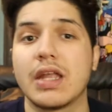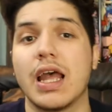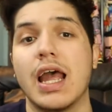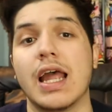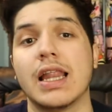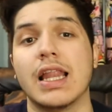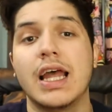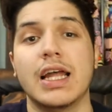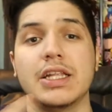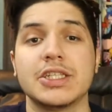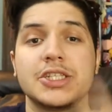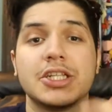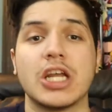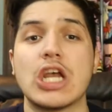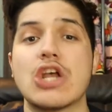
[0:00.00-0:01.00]
and let's
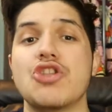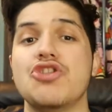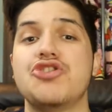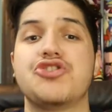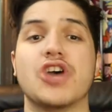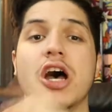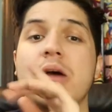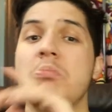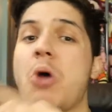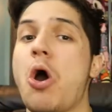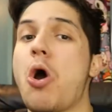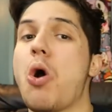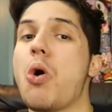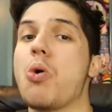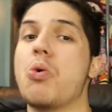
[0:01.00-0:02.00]
jump
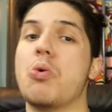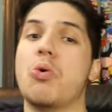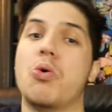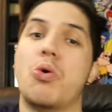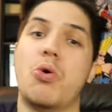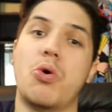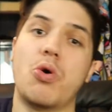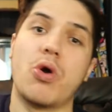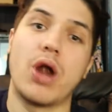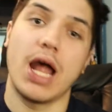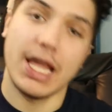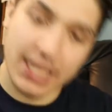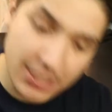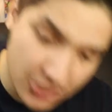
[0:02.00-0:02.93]
right